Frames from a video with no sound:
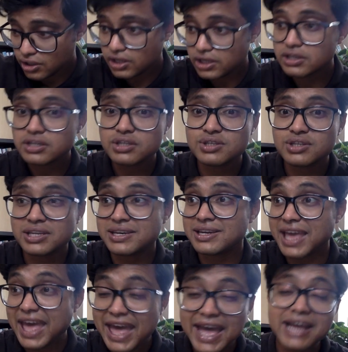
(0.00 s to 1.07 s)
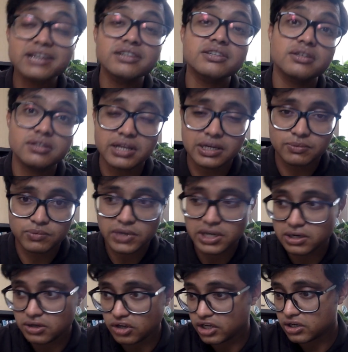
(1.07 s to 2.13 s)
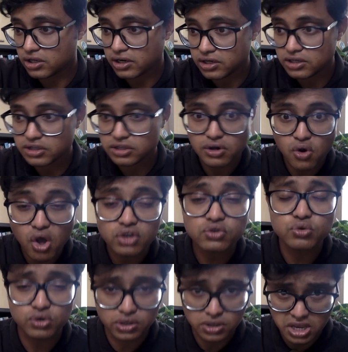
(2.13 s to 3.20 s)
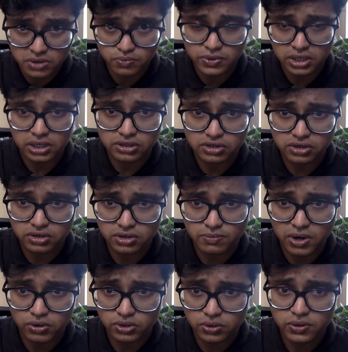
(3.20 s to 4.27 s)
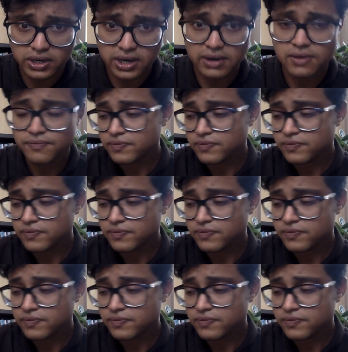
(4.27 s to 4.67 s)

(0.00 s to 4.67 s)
it is an action that it is a lawsuit that we are concerned about, okay.